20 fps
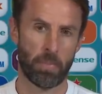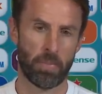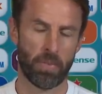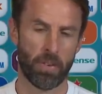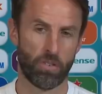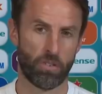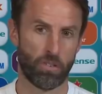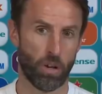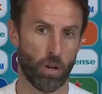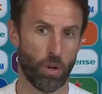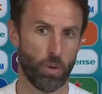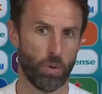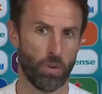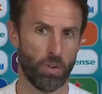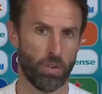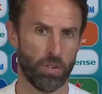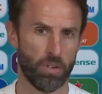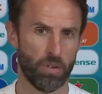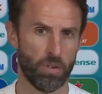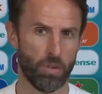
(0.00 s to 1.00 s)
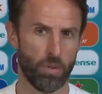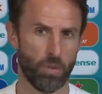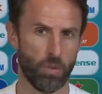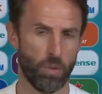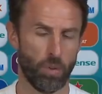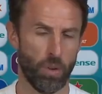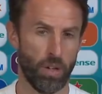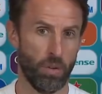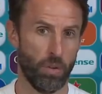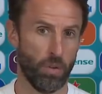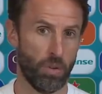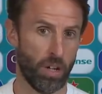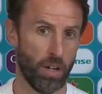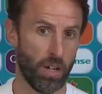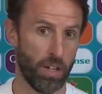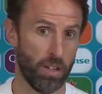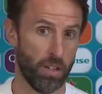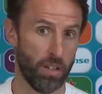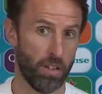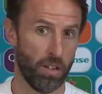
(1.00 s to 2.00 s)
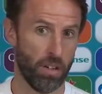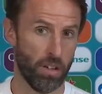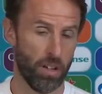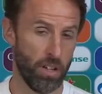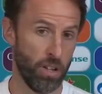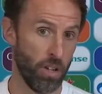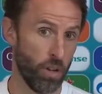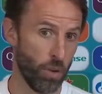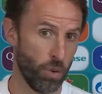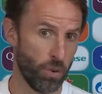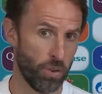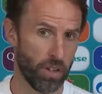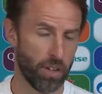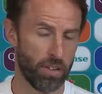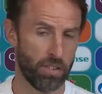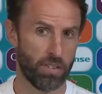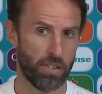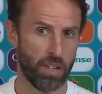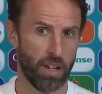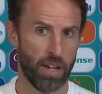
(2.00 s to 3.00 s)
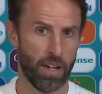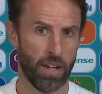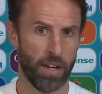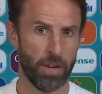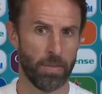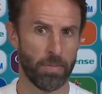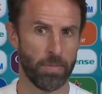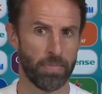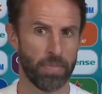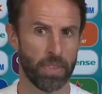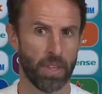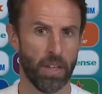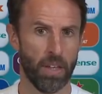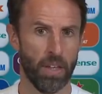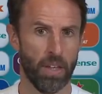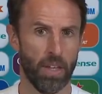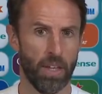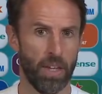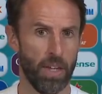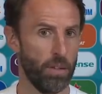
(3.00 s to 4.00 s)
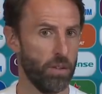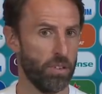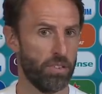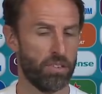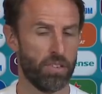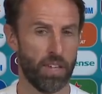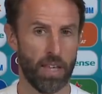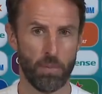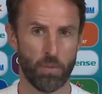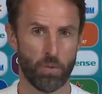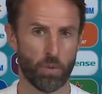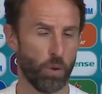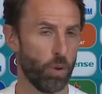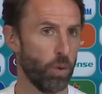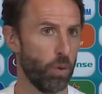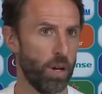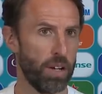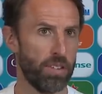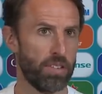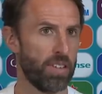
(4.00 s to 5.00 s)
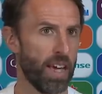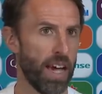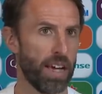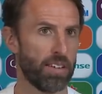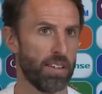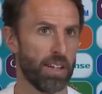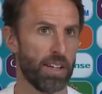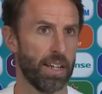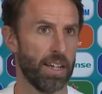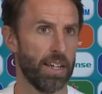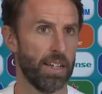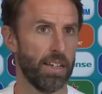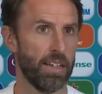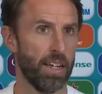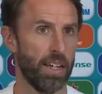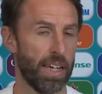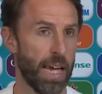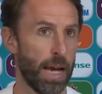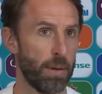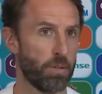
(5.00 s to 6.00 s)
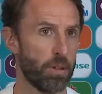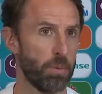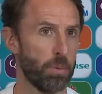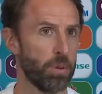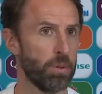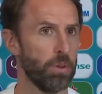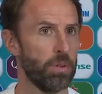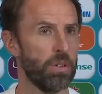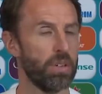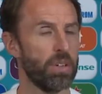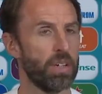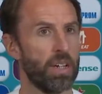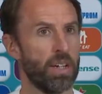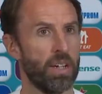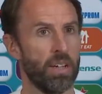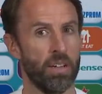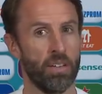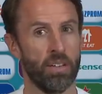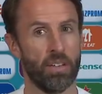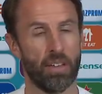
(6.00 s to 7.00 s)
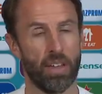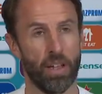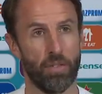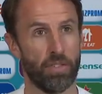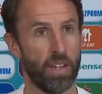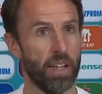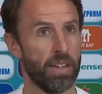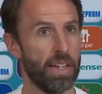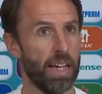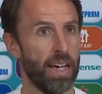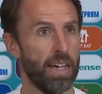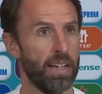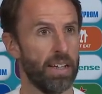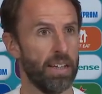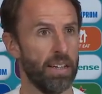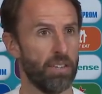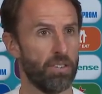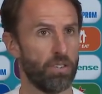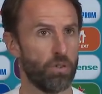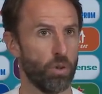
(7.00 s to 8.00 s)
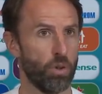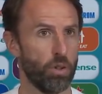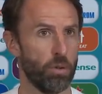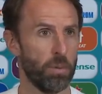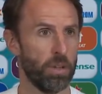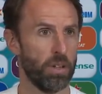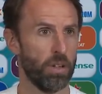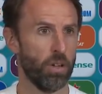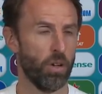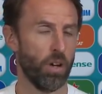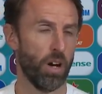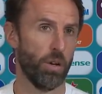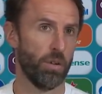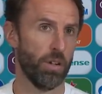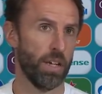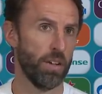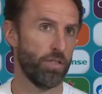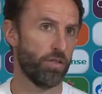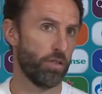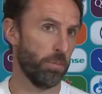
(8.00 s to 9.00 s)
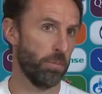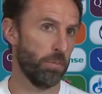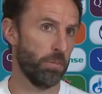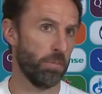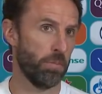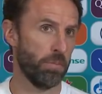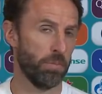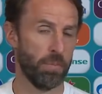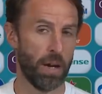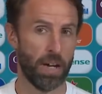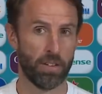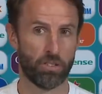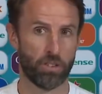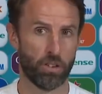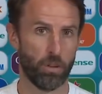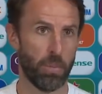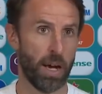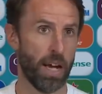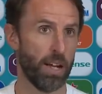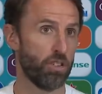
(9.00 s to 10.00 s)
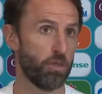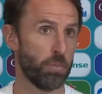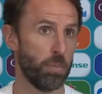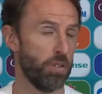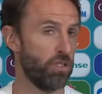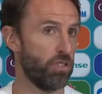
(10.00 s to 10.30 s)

So I knew that his teams were always tactically adaptable, and they've done that in this tournament, not only from match to match, but